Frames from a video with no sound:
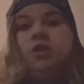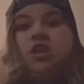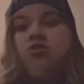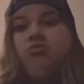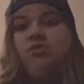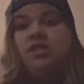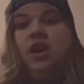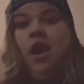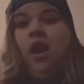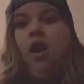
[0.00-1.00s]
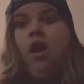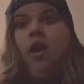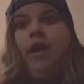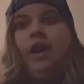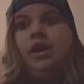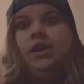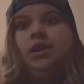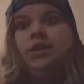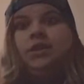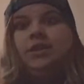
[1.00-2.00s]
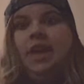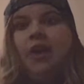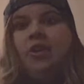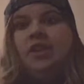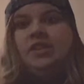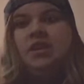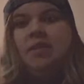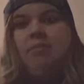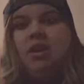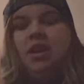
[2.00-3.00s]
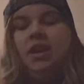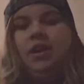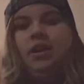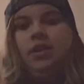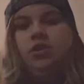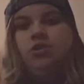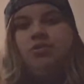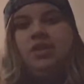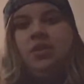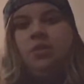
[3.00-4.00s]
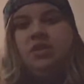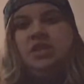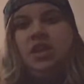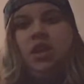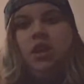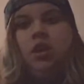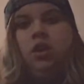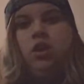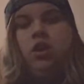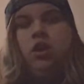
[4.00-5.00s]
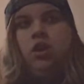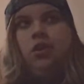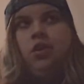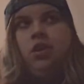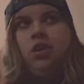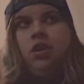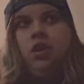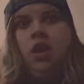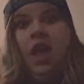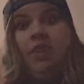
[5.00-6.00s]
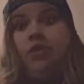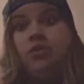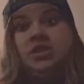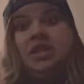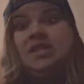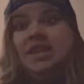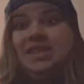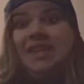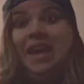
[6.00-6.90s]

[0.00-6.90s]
be used Saturday, Sunday, Monday, Tuesday, Wednesday, and Thursday. Six